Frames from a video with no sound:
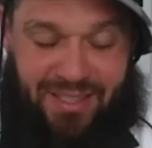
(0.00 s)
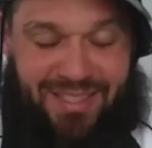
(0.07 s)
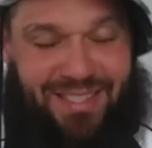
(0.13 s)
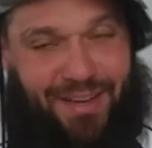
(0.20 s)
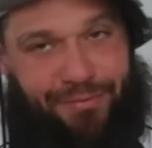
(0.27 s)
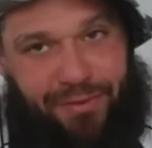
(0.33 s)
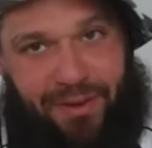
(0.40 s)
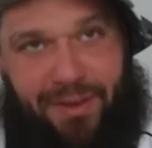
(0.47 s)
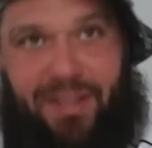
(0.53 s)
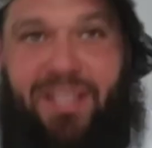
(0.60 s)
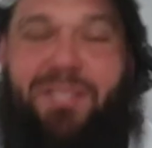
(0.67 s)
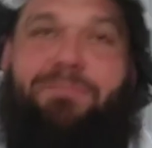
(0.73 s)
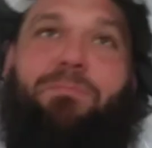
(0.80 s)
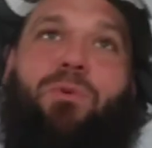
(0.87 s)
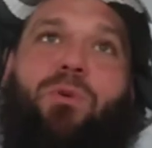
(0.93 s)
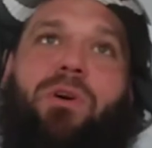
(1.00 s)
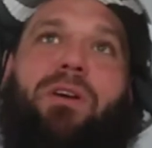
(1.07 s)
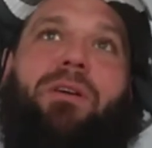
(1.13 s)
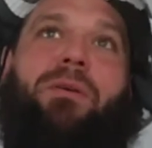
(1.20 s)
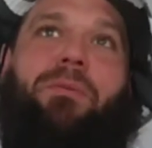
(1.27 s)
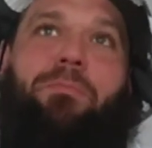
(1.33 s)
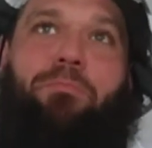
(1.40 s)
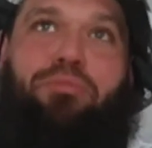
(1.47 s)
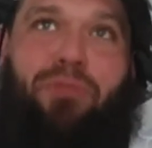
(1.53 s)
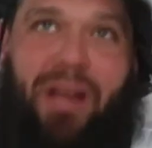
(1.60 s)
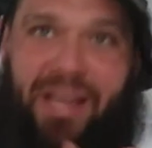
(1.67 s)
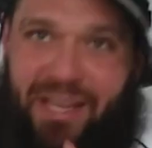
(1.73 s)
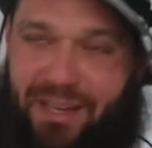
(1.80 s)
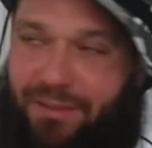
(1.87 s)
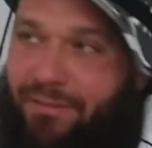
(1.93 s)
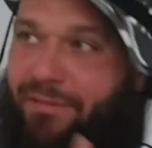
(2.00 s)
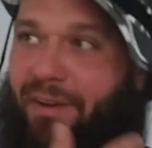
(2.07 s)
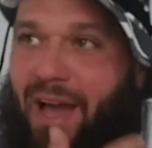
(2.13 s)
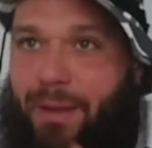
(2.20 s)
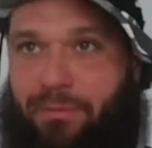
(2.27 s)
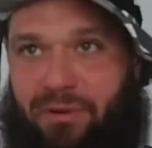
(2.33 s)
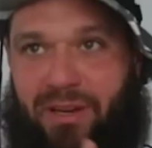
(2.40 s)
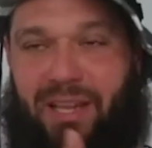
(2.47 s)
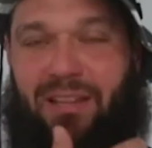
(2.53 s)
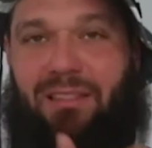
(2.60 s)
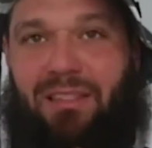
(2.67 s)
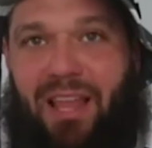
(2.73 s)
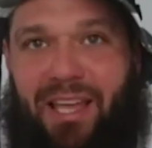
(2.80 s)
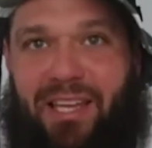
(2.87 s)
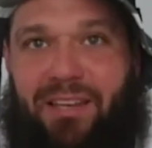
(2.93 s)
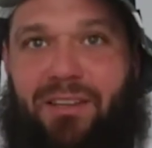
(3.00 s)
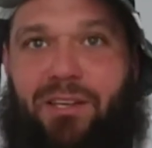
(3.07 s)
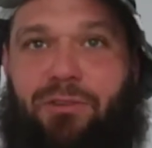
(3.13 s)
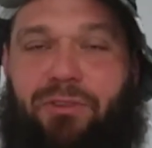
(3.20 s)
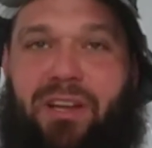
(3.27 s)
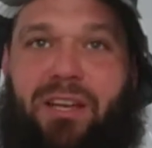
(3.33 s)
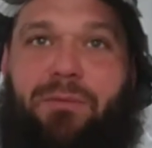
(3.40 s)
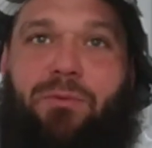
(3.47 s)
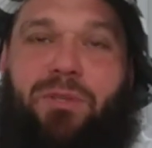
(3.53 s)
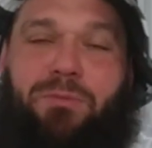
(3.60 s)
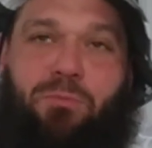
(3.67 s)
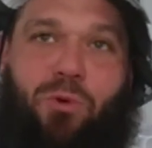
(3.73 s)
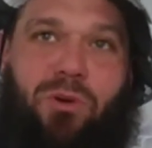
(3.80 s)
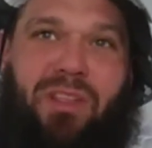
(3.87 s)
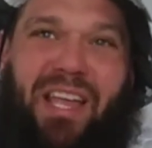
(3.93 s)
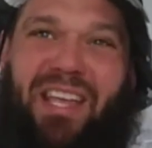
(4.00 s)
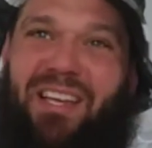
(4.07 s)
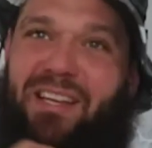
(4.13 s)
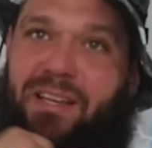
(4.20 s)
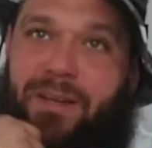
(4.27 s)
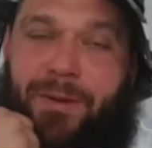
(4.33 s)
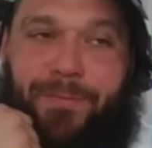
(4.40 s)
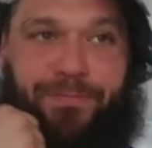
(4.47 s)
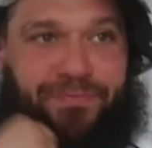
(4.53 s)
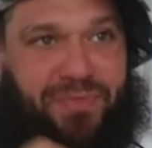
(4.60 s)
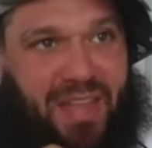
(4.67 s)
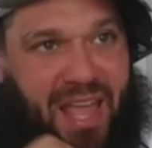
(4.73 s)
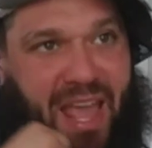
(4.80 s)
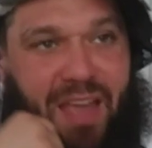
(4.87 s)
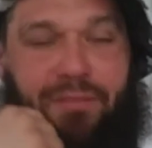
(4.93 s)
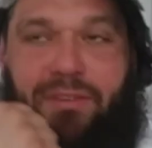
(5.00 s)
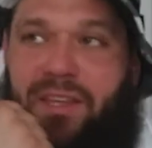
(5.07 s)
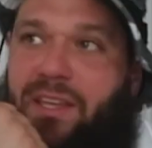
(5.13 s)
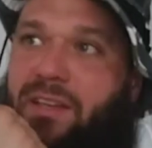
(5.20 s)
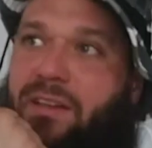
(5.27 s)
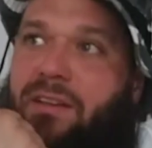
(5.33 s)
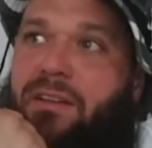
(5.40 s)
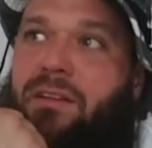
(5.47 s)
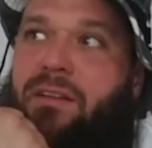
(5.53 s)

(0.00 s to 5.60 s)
Different. It's more bright and vibrant and light. Green was more like heavy,